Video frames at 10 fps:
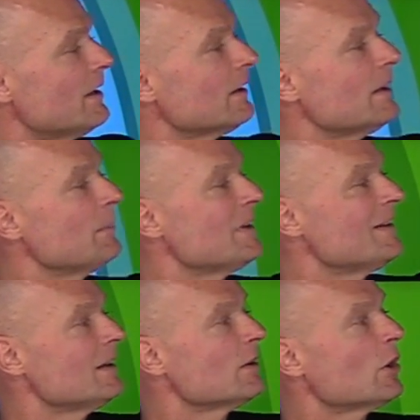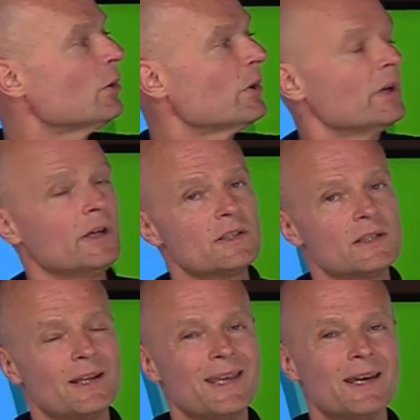unlimited
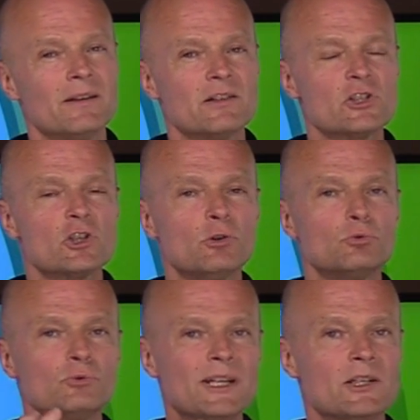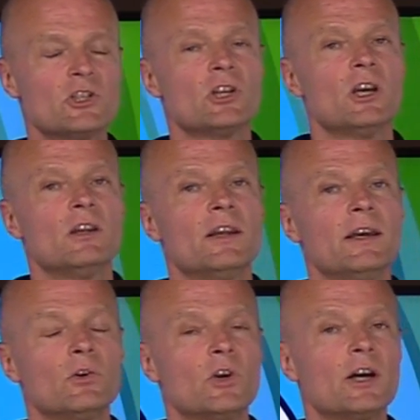coconuts. And again, they're so rich
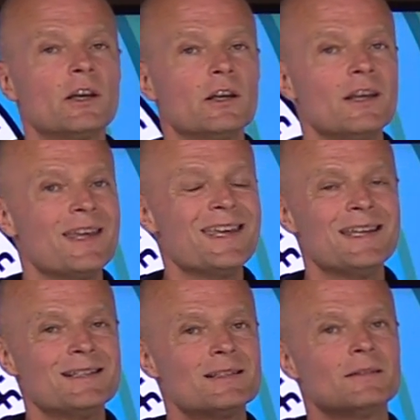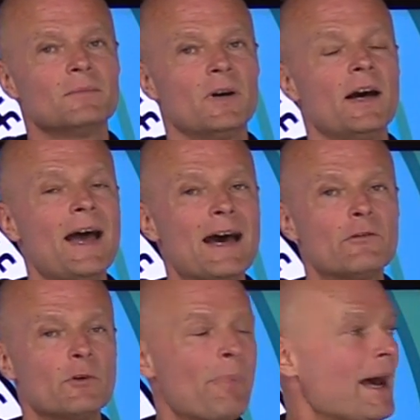that you're not going to eat a
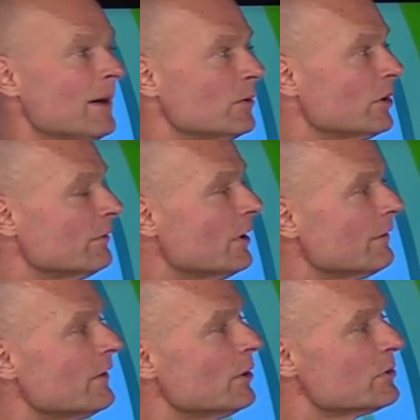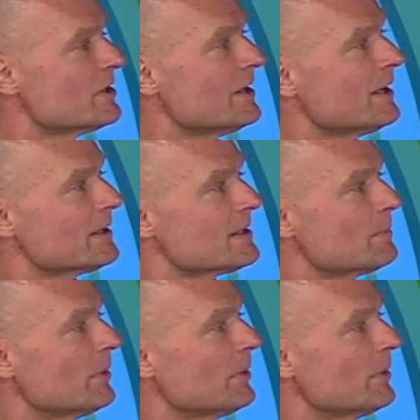half a pound of, of those nuts.